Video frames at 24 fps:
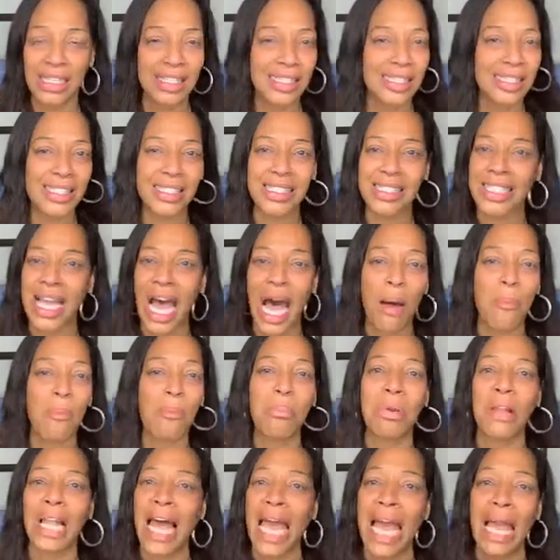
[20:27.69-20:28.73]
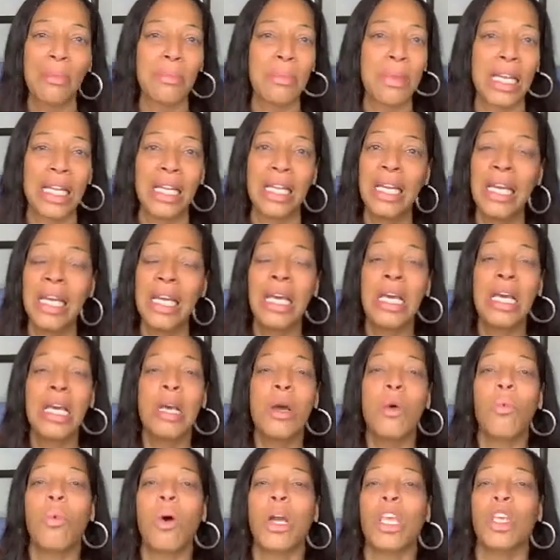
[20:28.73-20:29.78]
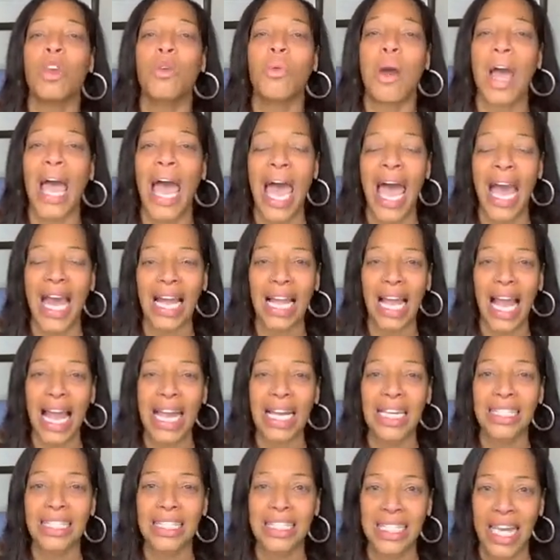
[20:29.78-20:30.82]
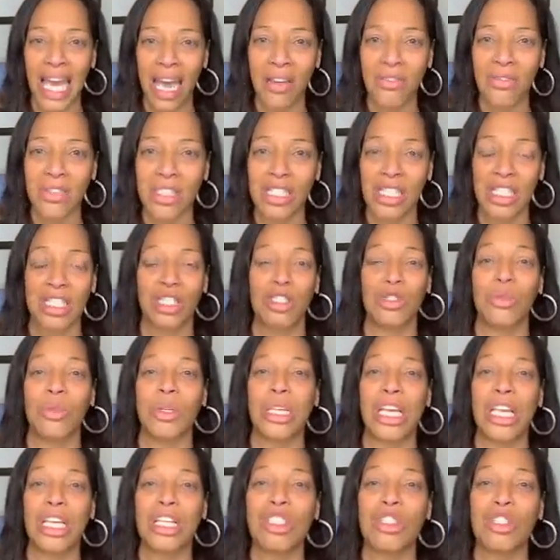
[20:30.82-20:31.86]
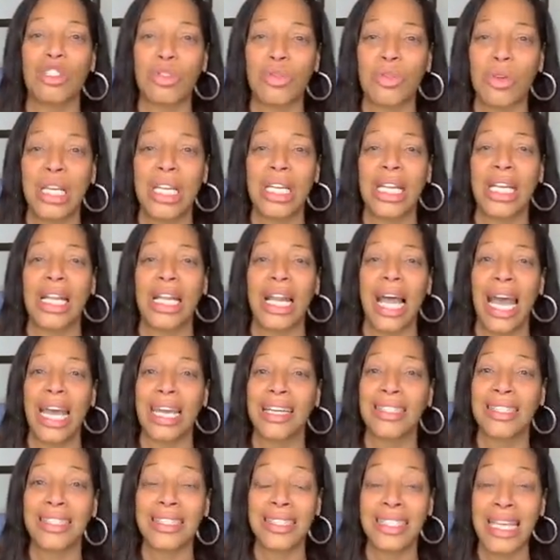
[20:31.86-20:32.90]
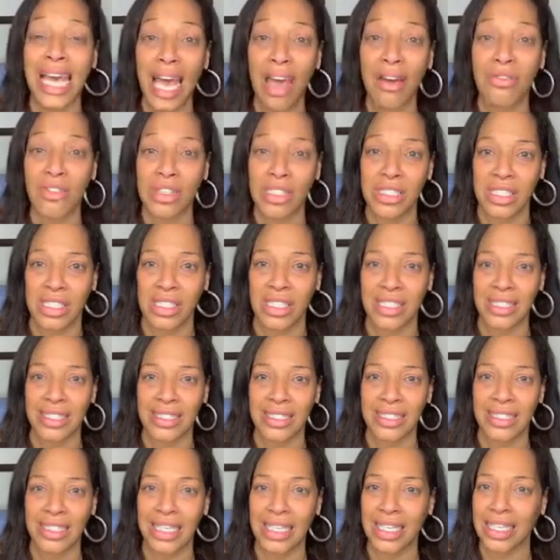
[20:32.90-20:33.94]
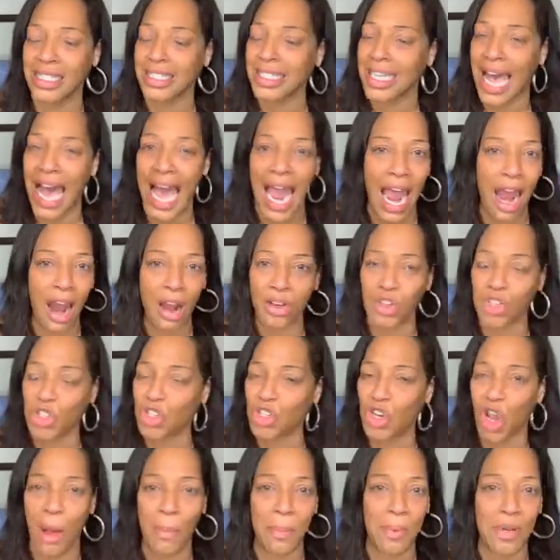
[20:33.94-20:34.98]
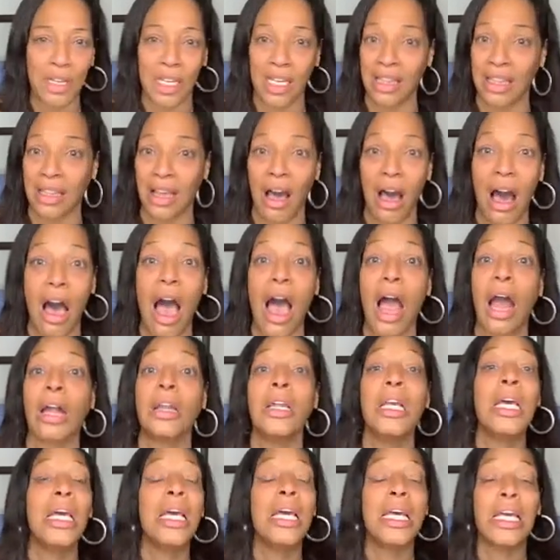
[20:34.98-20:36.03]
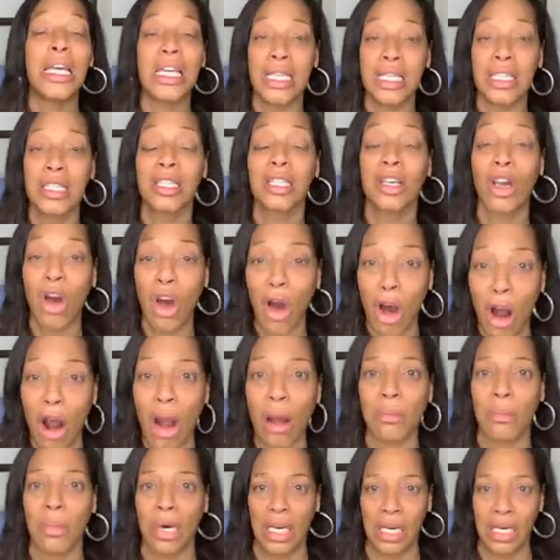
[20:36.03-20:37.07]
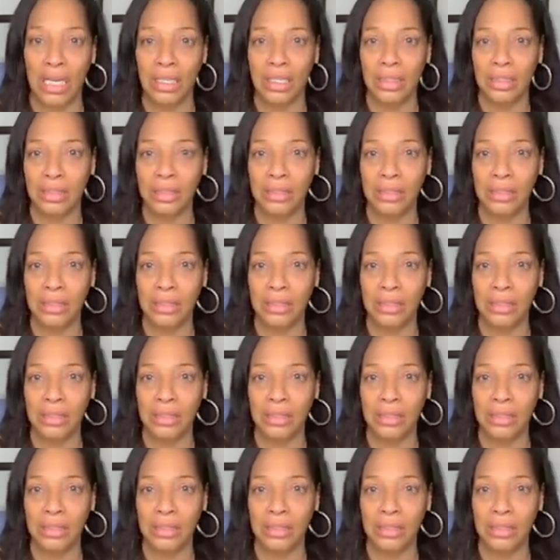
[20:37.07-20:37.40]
Stop blaming. When you act like savages, you get treated like savages. It's iron sharpeneth iron. It's karma.